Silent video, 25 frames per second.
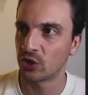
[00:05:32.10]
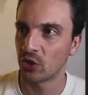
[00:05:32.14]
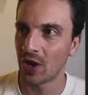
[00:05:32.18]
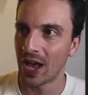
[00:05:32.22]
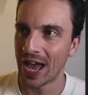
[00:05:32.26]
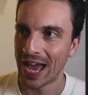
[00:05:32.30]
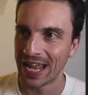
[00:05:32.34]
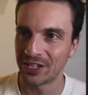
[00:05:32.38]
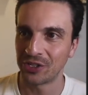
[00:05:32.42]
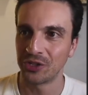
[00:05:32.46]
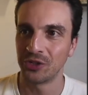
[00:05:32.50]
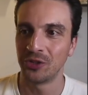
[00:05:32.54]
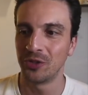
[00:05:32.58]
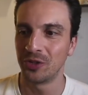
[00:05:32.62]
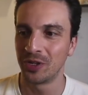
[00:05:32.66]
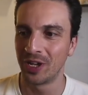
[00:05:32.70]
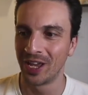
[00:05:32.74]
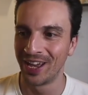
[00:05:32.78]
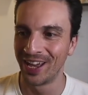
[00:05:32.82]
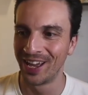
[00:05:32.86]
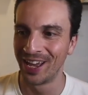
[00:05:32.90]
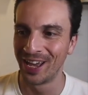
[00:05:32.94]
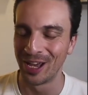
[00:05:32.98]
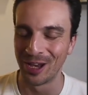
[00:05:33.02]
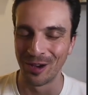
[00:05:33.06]
I had to
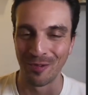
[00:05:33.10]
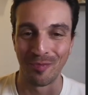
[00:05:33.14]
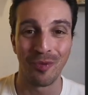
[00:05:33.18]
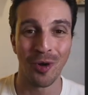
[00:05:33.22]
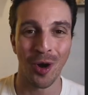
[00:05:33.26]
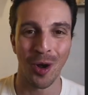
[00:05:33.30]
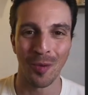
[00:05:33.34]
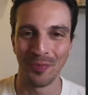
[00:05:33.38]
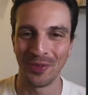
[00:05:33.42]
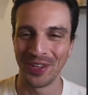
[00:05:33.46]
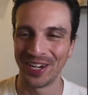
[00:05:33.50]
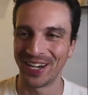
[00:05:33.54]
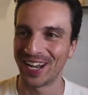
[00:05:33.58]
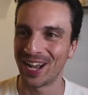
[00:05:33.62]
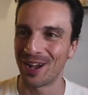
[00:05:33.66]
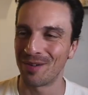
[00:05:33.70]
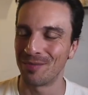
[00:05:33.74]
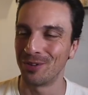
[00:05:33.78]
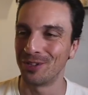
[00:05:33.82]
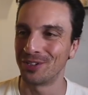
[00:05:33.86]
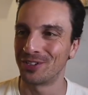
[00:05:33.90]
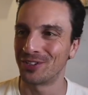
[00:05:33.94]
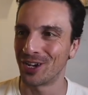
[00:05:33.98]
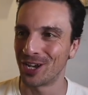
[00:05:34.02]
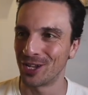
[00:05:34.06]
prompt it a
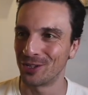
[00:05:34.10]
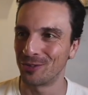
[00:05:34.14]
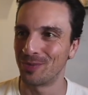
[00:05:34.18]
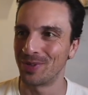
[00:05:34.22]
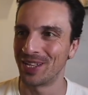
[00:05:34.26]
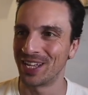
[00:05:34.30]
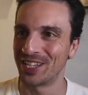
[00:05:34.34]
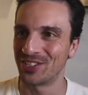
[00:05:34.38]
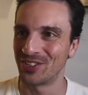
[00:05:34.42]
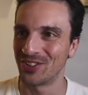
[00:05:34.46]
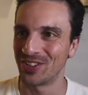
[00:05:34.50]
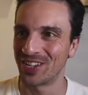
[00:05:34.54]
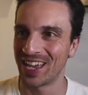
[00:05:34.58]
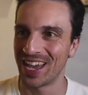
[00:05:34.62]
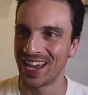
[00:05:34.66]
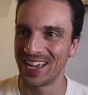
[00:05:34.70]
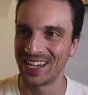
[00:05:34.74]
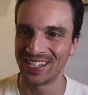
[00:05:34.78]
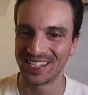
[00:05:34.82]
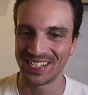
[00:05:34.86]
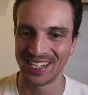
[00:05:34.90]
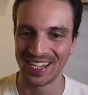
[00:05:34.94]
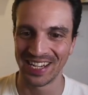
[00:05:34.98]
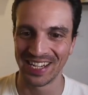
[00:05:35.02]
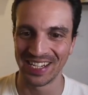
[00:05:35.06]
couple of times, but that's okay. And
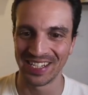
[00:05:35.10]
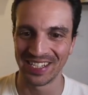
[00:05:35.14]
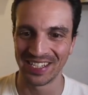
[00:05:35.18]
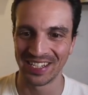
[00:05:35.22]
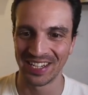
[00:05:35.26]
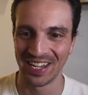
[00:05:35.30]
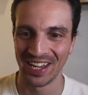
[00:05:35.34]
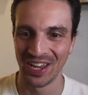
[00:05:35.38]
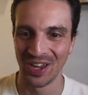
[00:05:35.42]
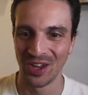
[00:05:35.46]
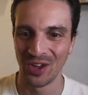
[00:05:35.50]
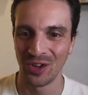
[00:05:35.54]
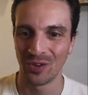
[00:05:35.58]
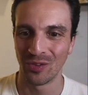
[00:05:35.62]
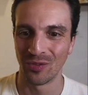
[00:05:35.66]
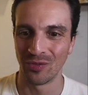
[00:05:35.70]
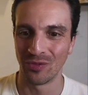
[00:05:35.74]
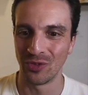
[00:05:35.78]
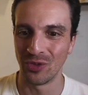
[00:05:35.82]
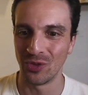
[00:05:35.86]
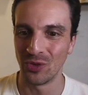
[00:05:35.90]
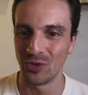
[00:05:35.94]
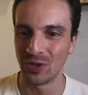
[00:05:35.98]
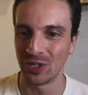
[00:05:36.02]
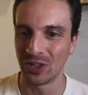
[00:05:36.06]
it says,
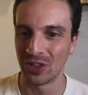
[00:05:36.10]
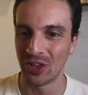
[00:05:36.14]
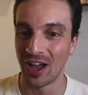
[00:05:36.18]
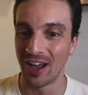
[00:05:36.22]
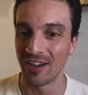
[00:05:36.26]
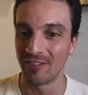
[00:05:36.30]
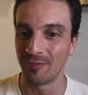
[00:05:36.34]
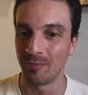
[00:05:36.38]
view your live